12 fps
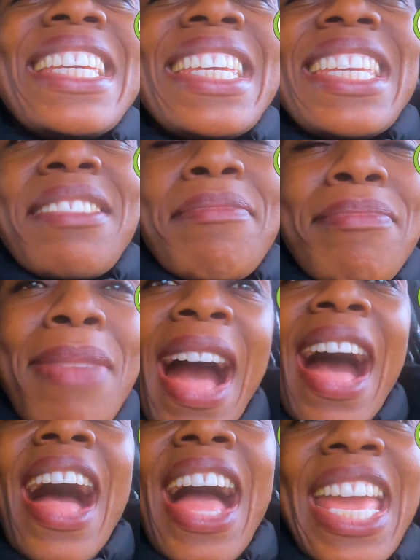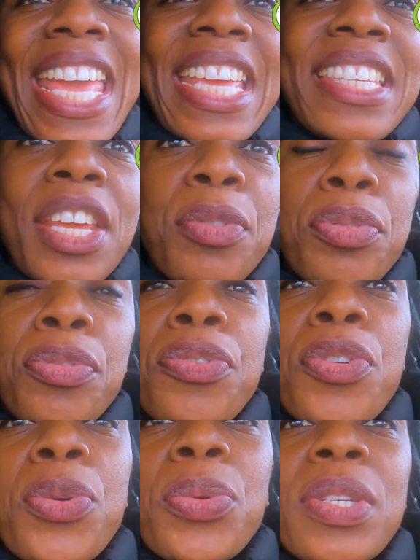Igba is a
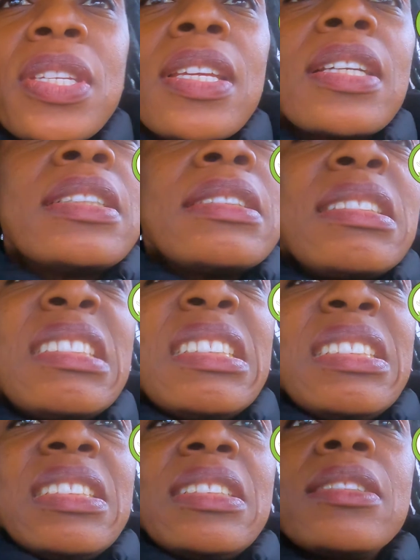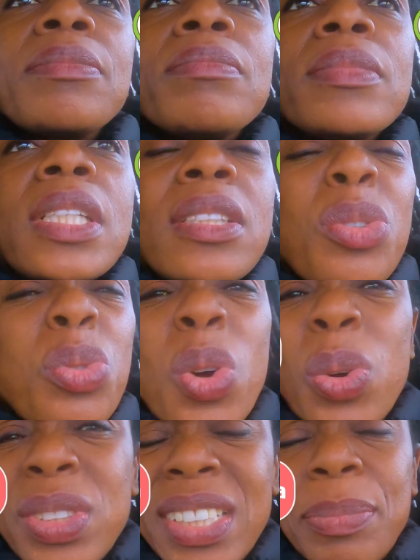fruit. Oof. The
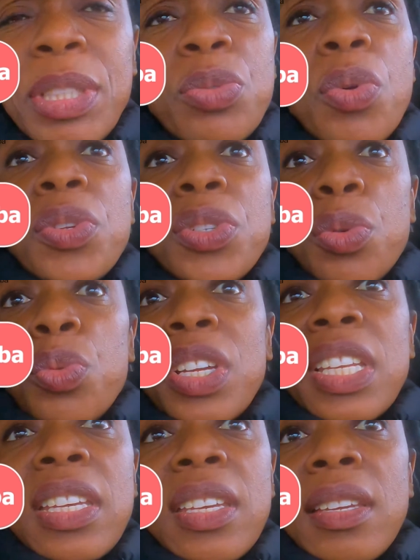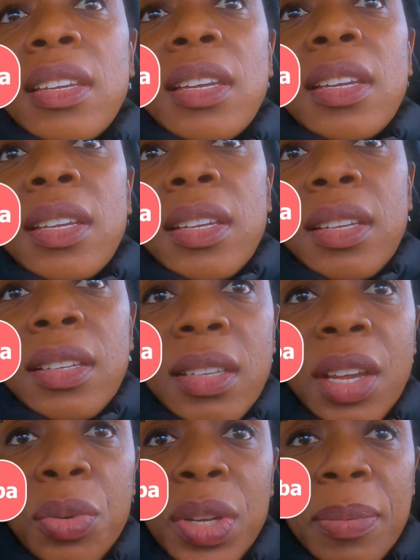roads are really
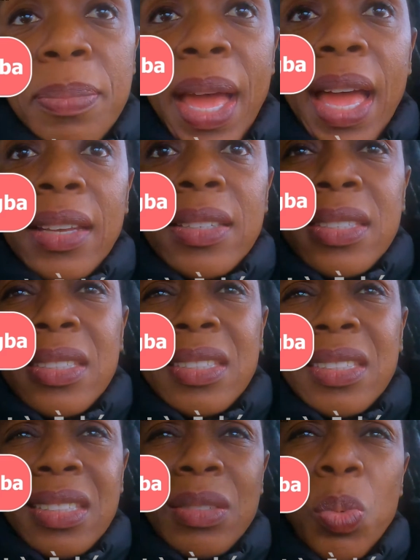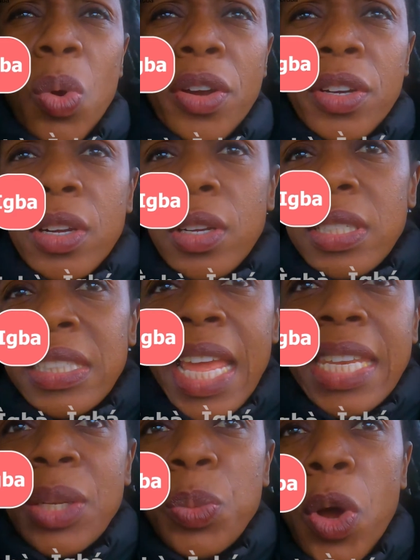bad. Water,
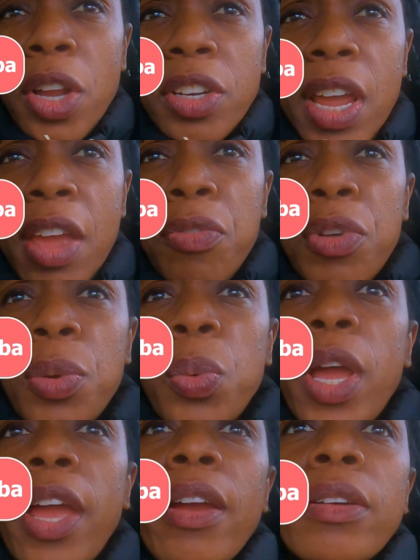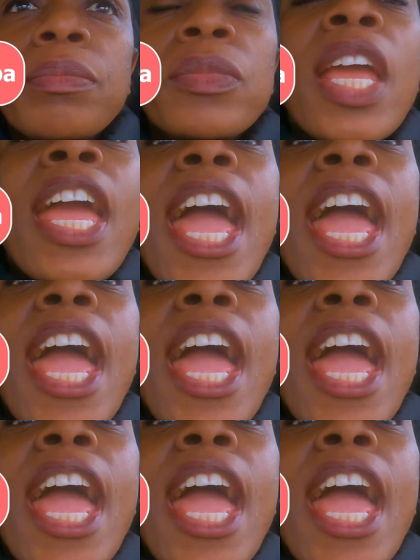standing water everywhere.